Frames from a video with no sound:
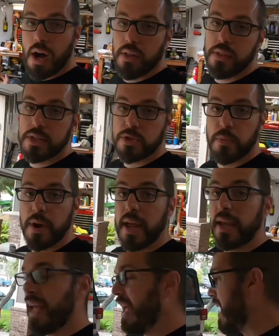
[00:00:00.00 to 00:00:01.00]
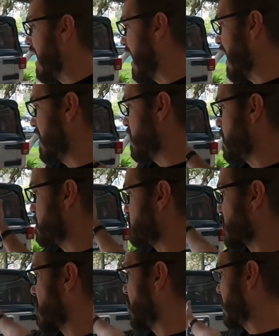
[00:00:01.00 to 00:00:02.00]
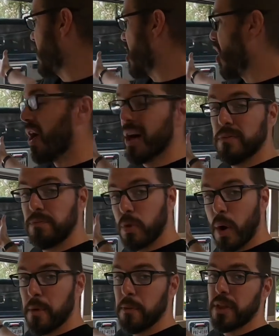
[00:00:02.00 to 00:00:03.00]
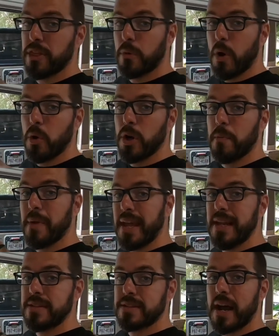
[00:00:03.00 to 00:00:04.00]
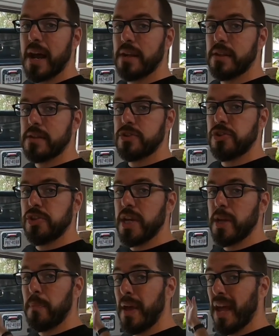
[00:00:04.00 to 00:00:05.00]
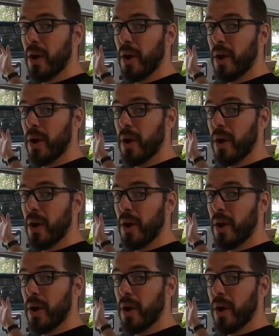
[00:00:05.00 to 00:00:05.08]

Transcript: on this rig, and when they are, I'm gonna be throwing them inside of this Jeep,